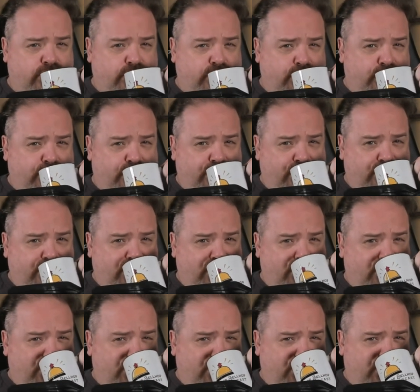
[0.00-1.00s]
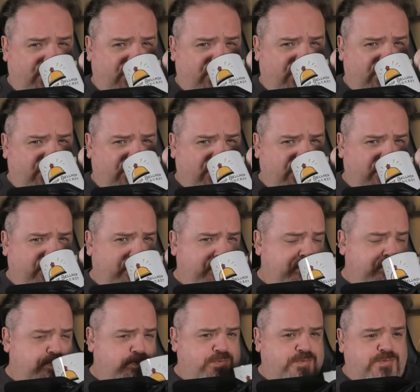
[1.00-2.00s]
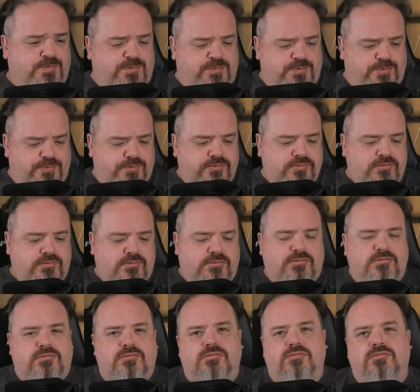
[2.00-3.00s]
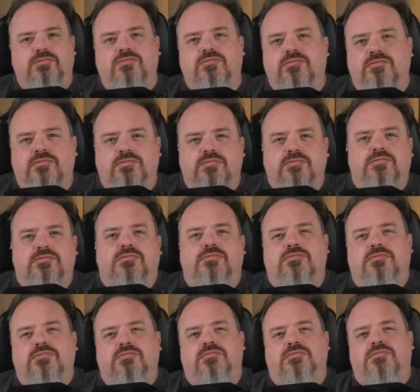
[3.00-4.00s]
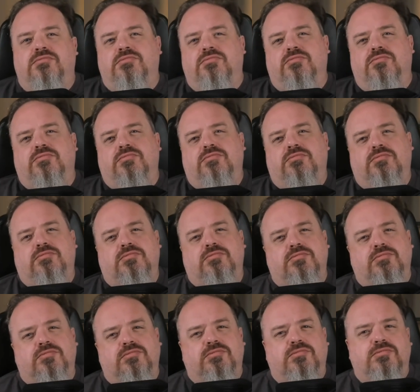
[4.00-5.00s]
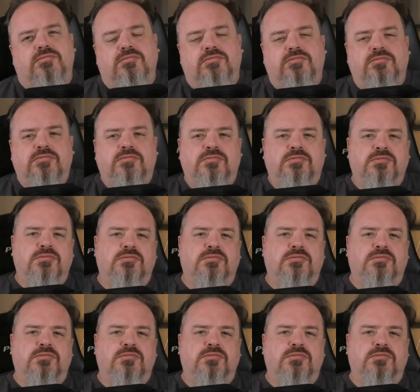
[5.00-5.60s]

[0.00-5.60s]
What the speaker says: The person shown says nothing.